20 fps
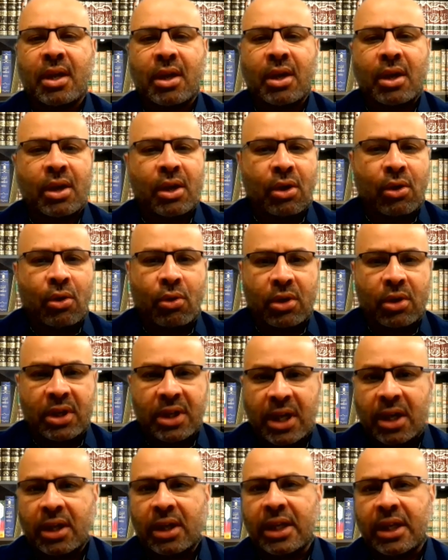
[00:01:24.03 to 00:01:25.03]

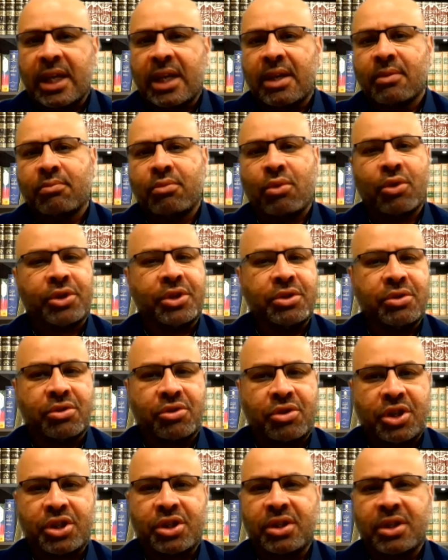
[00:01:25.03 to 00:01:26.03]
Ordinarily, both
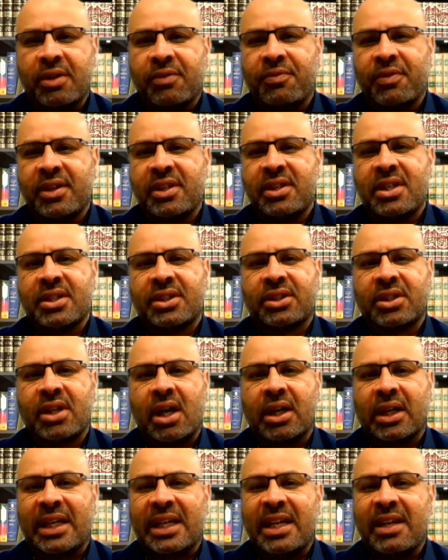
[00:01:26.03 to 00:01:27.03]
nutrition and fitness are
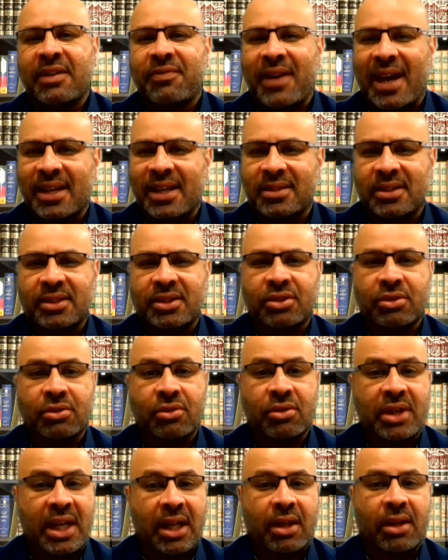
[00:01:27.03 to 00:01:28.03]
key facets to good
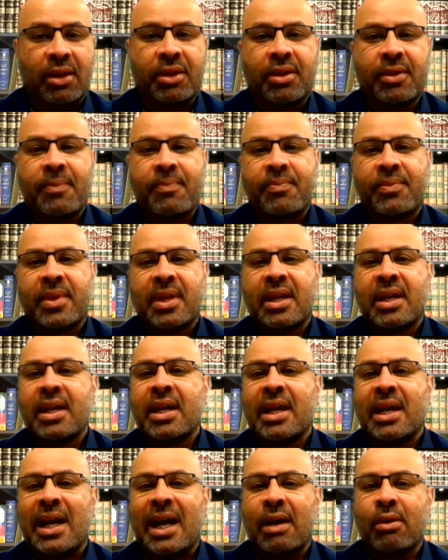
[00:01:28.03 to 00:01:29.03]
health.
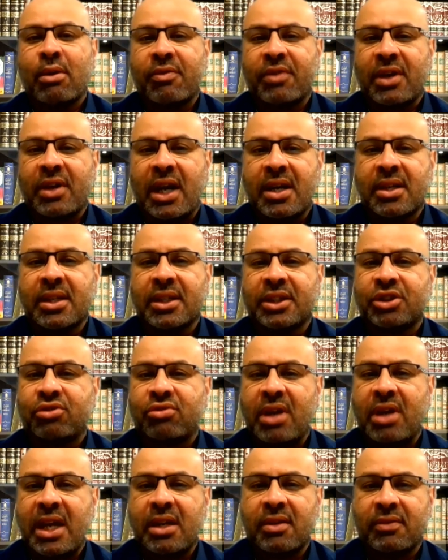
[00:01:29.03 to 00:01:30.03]
However, under the
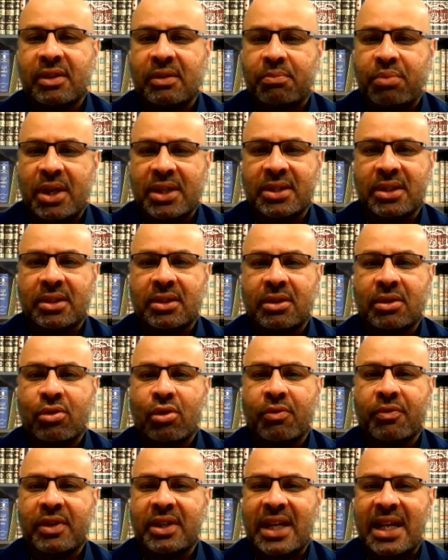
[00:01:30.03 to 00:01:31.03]
strain of the present
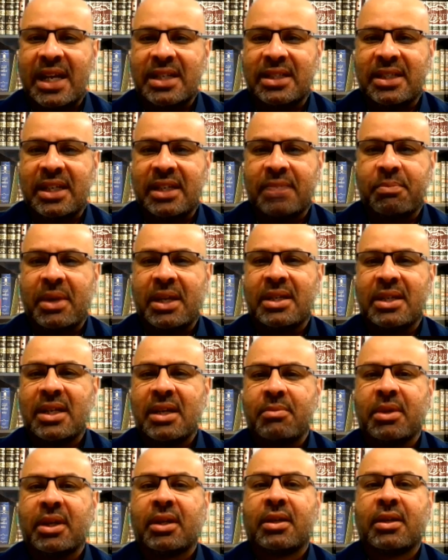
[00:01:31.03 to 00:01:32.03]
COVID 19
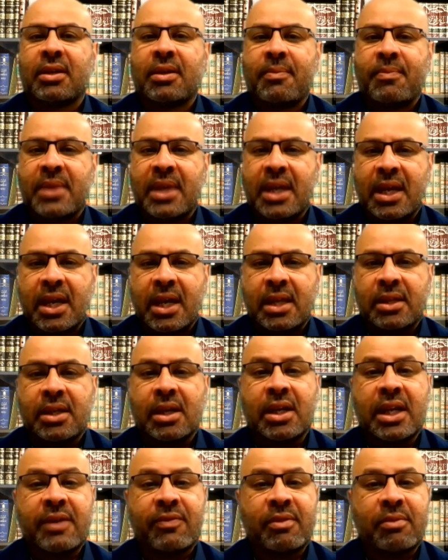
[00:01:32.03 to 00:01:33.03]
pandemic, they're
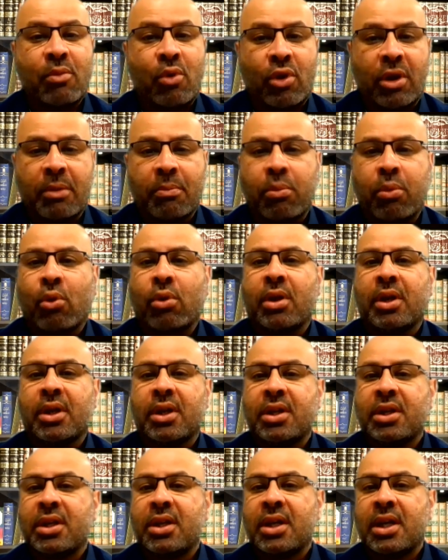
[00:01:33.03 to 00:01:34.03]
even more important,
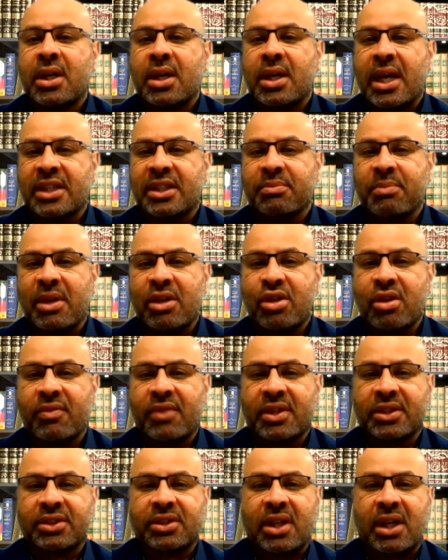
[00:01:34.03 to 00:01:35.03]
as many of
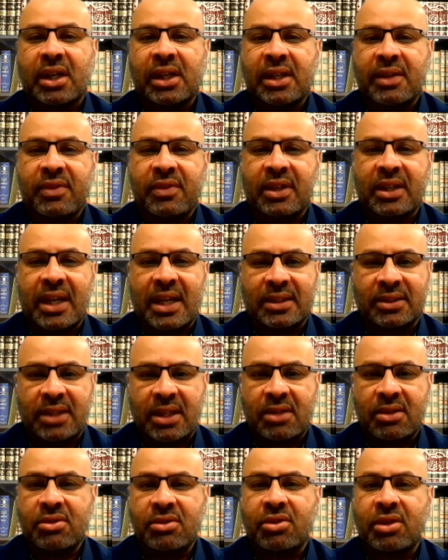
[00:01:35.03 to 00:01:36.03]
us are living a
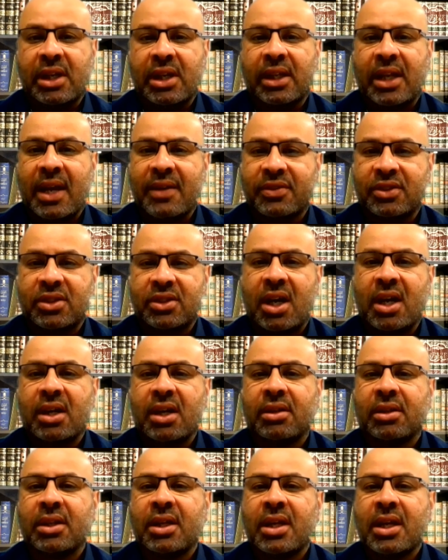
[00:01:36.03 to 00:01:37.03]
sedentary
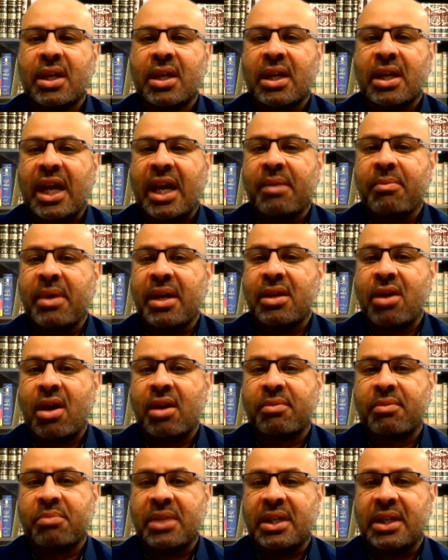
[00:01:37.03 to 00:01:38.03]
lifestyle and may not
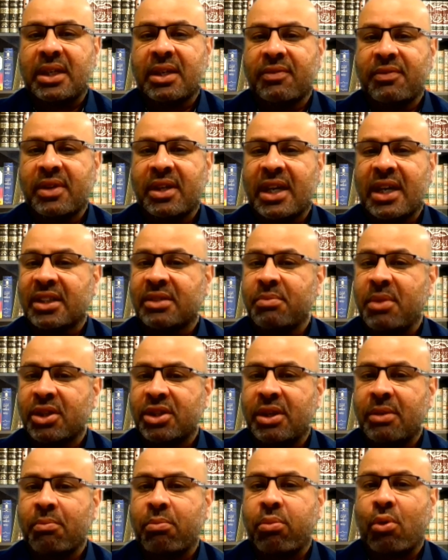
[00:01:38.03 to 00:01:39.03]
be giving as much
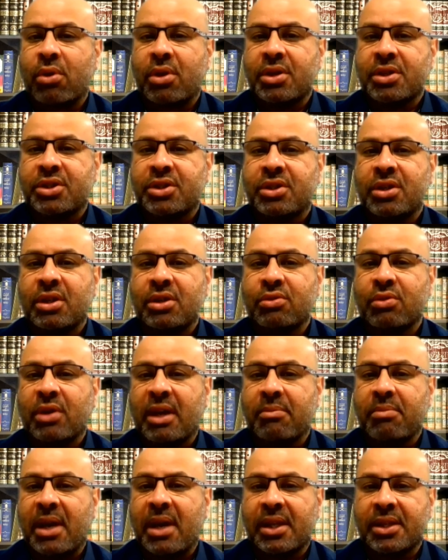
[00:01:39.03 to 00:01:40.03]
importance to a
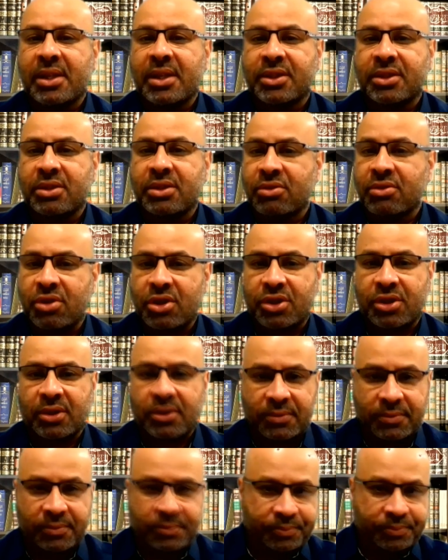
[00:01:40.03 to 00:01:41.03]
balanced nutrition.
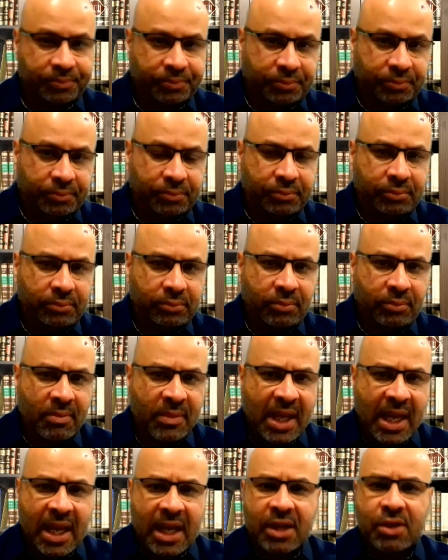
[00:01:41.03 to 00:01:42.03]

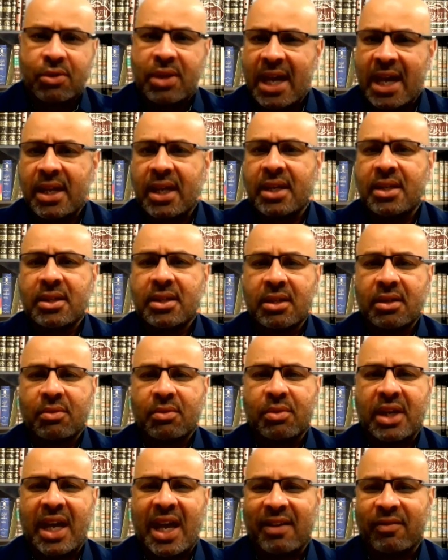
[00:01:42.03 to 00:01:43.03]
To that end, we
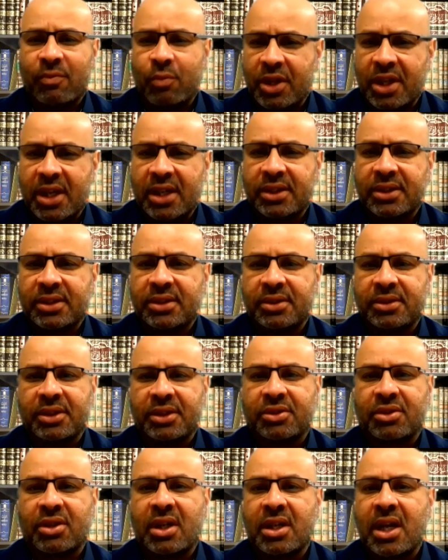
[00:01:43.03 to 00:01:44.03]
have with us Sister
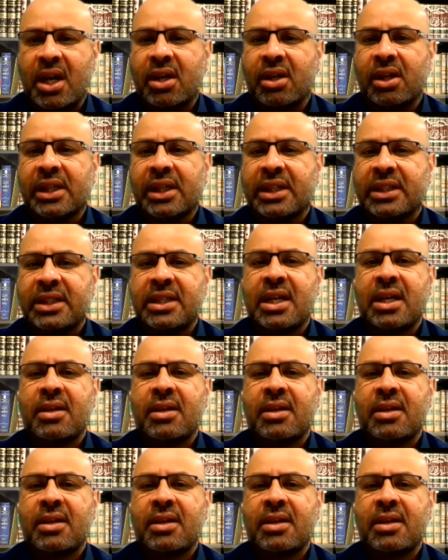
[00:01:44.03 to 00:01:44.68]
Anar Aladina,